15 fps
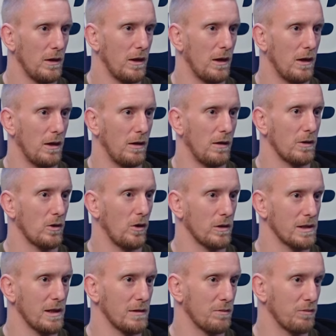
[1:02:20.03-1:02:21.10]
uh,
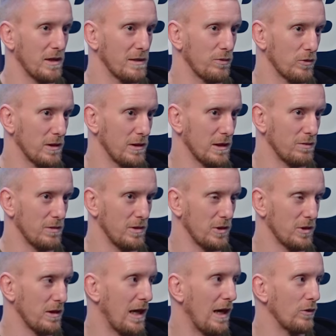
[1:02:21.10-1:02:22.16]
concepts, principles in this
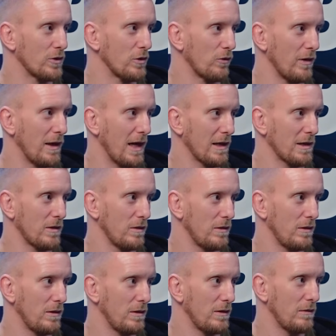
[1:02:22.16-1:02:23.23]
position, how to react
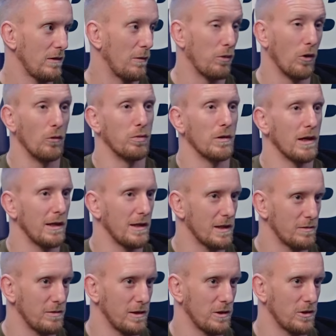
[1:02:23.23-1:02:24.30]
appropriately in
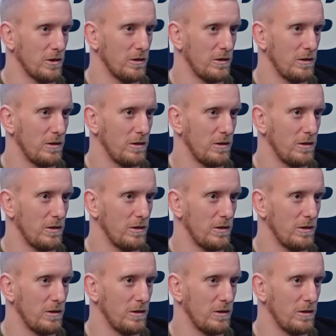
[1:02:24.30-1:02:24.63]
this position.